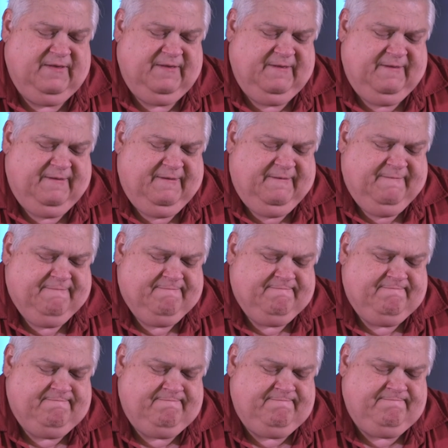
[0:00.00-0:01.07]

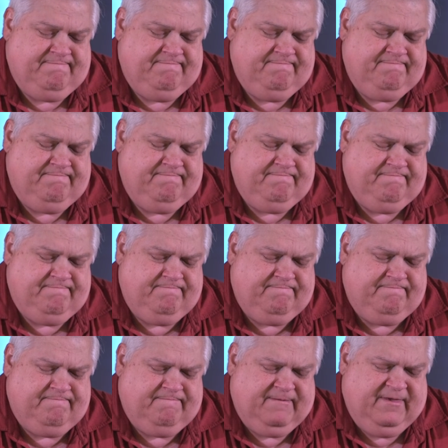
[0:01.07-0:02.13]

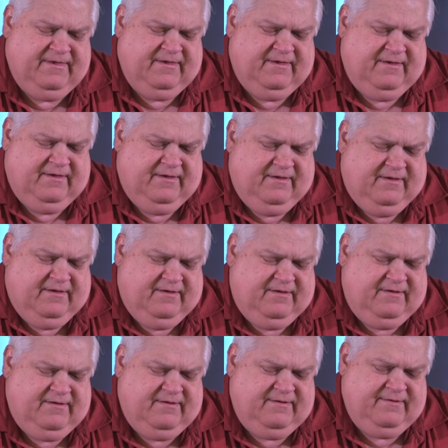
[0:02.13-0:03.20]

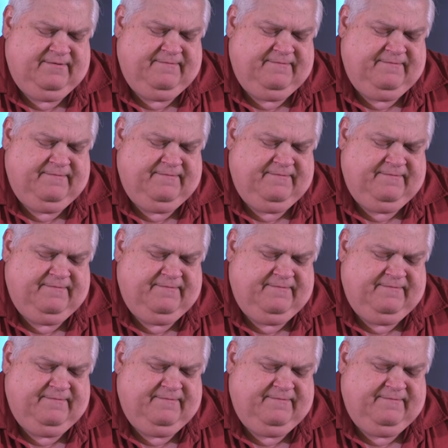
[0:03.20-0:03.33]
No one is speaking in this clip.